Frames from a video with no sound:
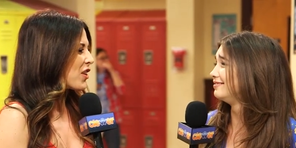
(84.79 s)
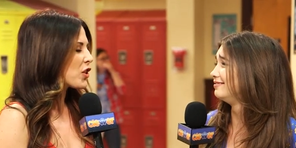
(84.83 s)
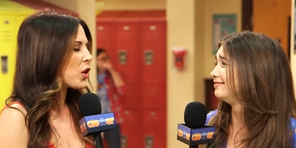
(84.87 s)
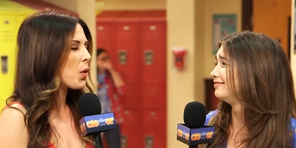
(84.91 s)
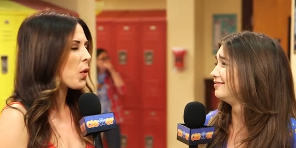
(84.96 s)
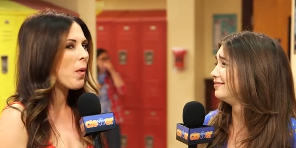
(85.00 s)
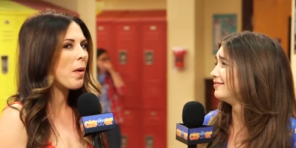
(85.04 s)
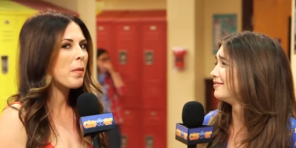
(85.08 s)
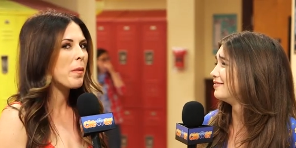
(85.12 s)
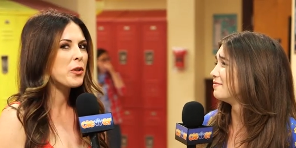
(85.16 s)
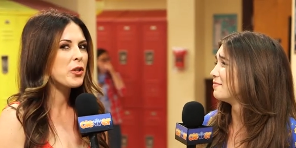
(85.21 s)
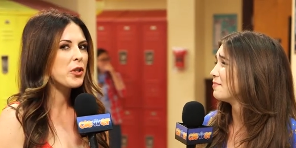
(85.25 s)

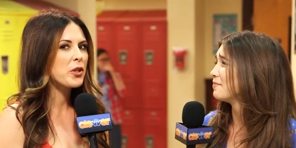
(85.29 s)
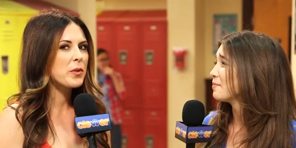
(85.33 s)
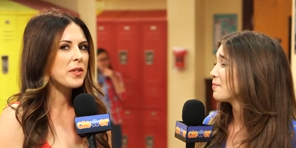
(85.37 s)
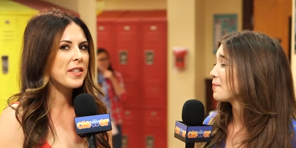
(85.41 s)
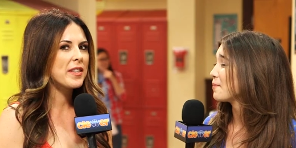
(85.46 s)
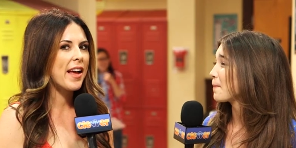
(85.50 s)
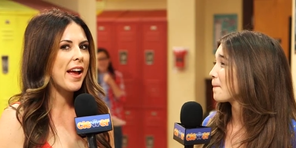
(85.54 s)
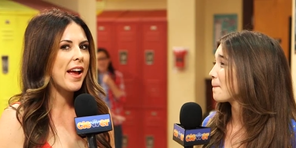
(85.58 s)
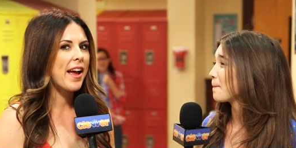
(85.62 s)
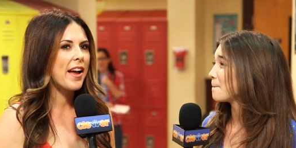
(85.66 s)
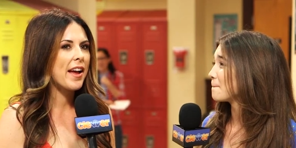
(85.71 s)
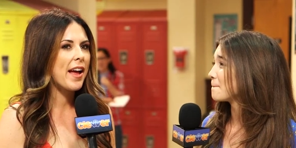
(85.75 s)
Speaker 1: So what would you
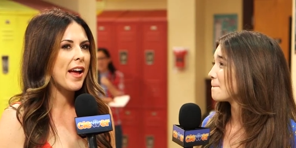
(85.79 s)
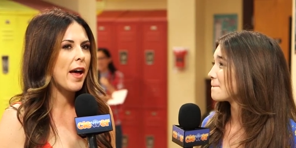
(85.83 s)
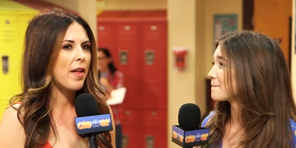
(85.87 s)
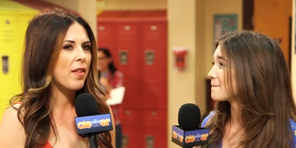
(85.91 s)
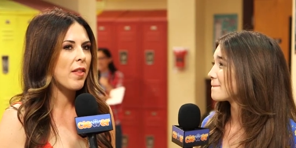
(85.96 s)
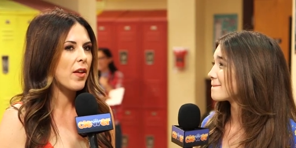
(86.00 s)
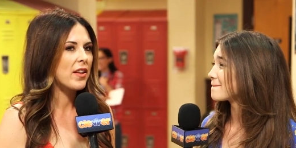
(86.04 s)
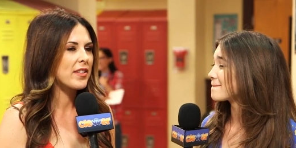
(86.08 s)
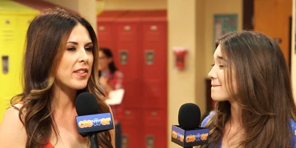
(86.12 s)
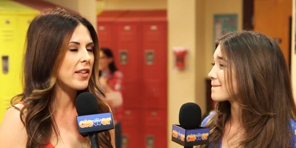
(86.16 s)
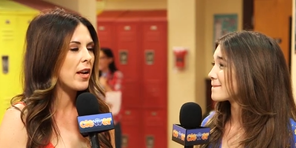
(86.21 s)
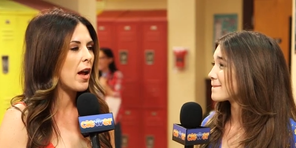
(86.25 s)
say
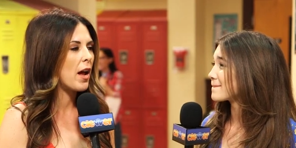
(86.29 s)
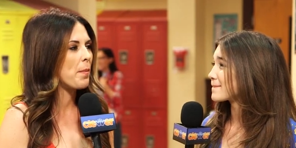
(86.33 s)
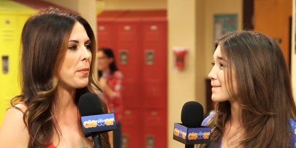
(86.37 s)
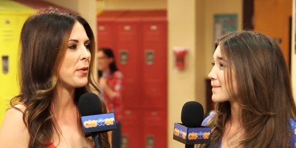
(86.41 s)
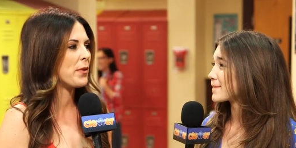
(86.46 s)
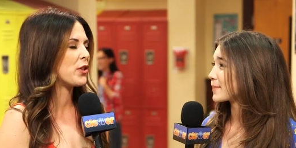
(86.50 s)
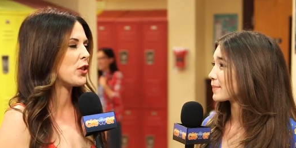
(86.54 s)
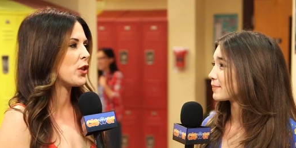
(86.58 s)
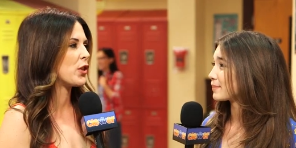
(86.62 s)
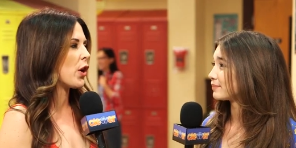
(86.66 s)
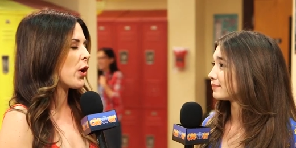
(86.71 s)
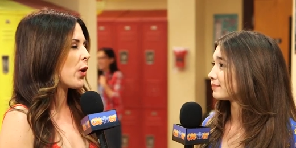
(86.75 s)
is an
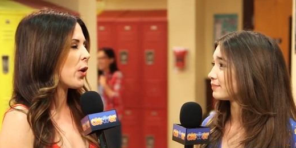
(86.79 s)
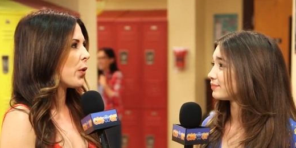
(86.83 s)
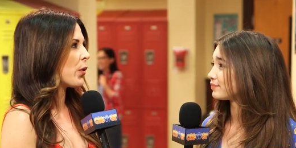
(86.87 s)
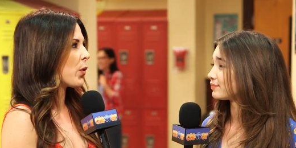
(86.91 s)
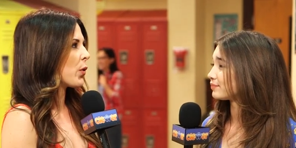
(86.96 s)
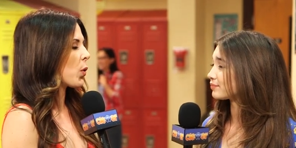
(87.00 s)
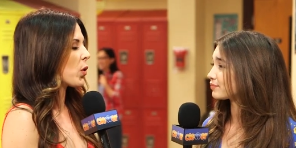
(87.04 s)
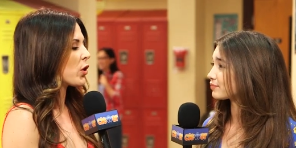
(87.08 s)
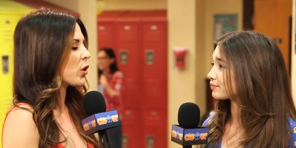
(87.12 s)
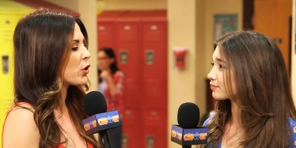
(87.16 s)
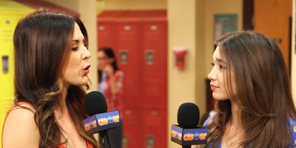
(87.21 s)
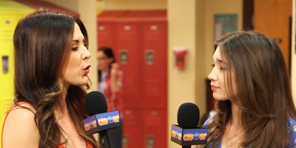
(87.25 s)

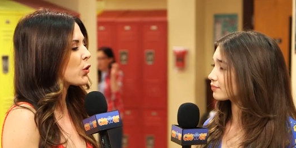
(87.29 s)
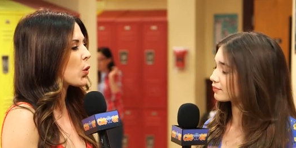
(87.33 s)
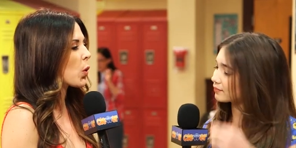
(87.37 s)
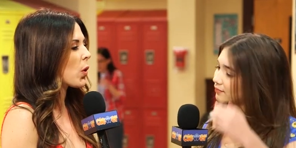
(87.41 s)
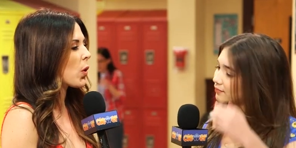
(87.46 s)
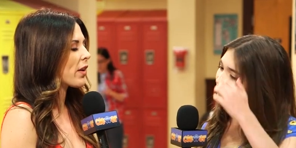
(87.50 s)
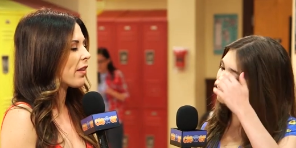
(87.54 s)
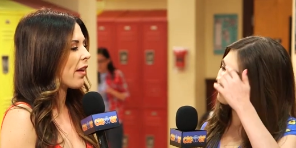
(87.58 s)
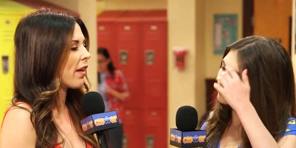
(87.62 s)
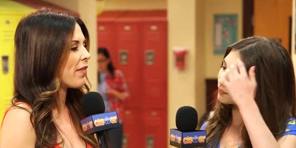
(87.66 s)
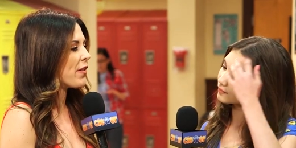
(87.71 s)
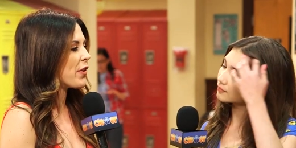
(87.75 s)
episode or a
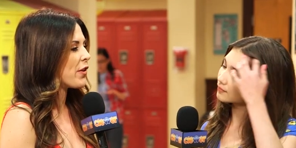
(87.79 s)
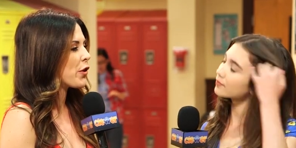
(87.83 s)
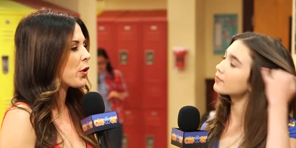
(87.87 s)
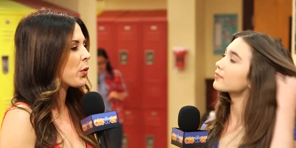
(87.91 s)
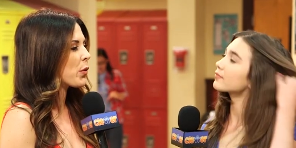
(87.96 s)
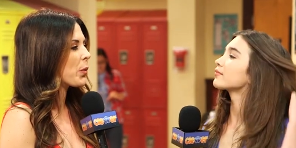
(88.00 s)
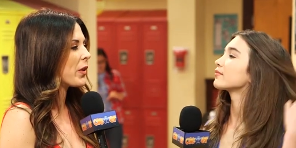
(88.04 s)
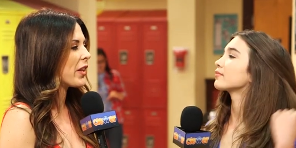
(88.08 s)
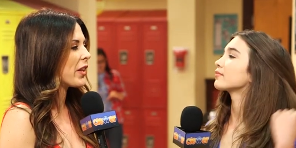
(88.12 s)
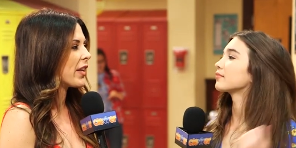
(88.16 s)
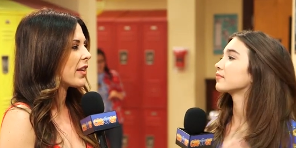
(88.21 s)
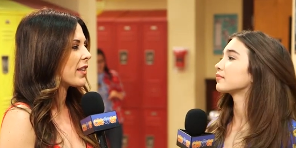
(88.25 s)
storyline that
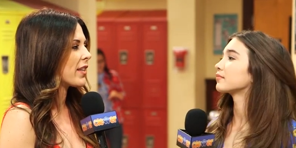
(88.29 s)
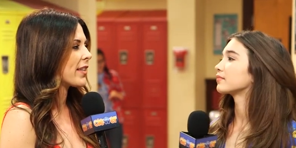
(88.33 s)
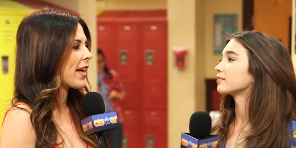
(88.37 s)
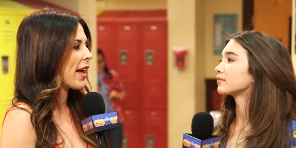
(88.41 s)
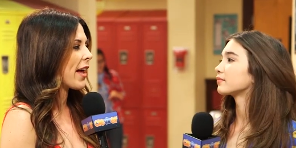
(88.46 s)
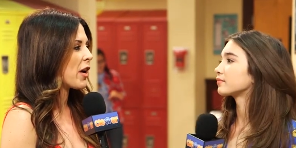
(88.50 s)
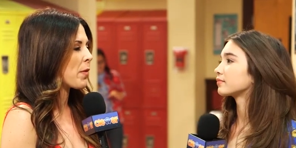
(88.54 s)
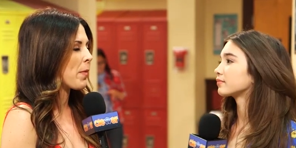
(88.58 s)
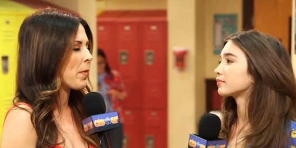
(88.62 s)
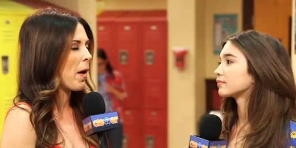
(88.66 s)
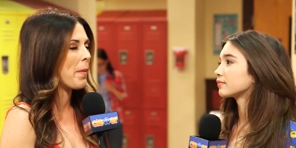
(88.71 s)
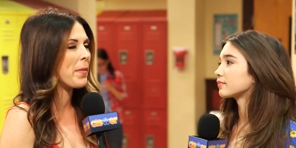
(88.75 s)
you're really
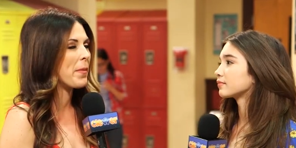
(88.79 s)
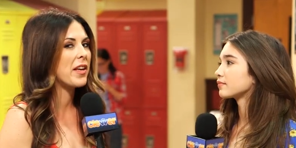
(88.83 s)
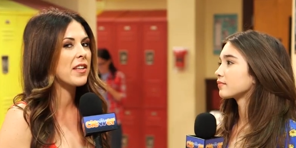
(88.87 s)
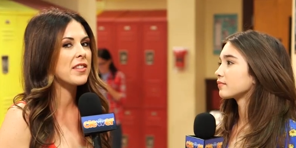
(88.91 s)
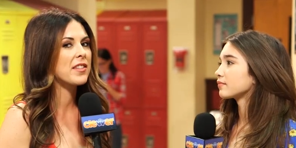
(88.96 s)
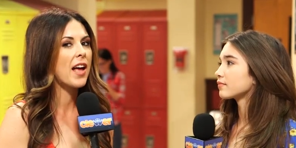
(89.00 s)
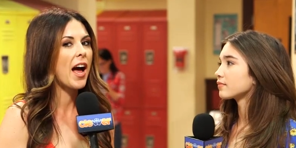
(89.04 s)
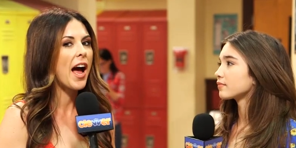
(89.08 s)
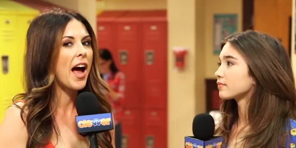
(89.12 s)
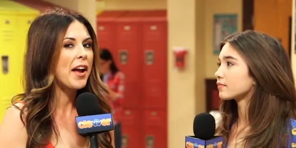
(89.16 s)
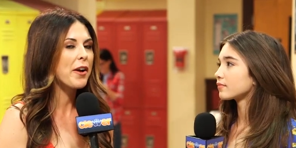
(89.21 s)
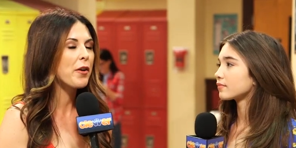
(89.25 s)
excited about?
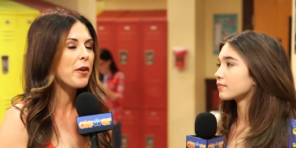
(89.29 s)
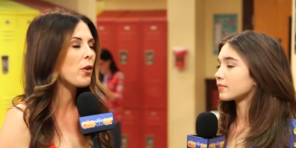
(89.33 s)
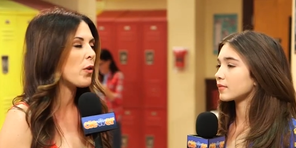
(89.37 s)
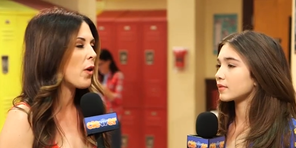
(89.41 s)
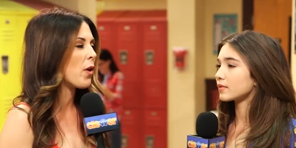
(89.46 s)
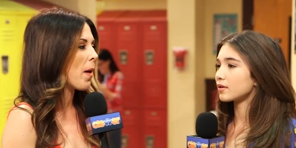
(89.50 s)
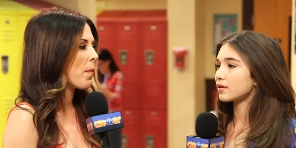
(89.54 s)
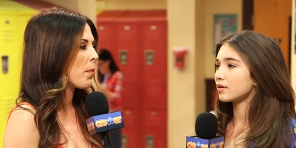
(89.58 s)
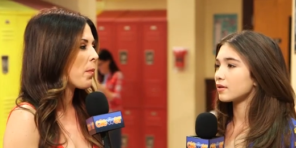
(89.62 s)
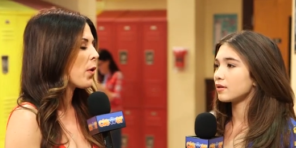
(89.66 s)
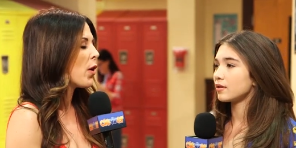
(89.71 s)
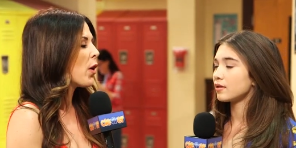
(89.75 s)
Because I
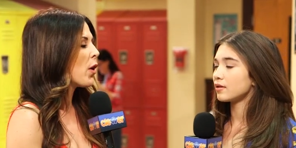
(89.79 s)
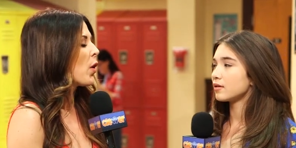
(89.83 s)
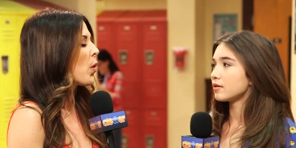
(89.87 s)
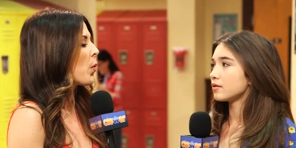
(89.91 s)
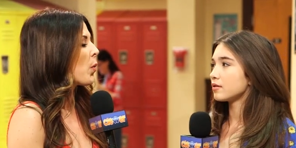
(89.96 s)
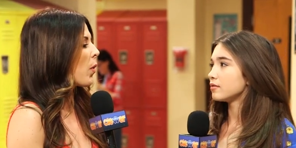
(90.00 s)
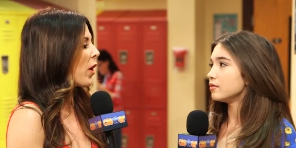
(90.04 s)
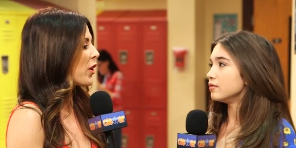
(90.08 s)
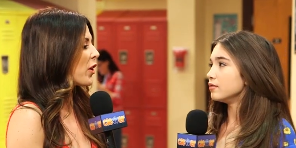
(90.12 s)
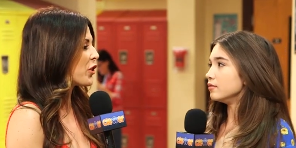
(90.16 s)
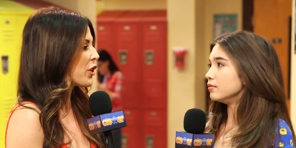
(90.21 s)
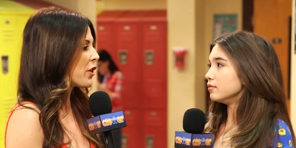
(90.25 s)
grew up
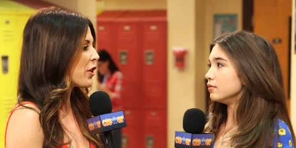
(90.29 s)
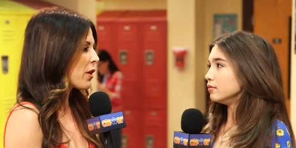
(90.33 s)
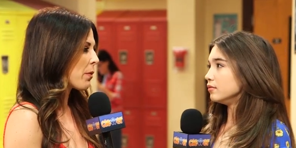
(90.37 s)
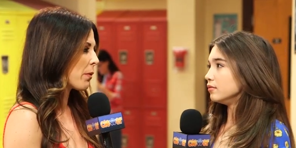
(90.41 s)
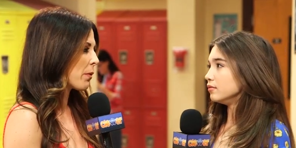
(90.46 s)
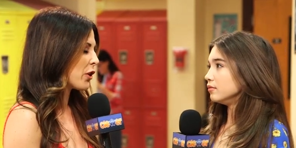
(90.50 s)
watching the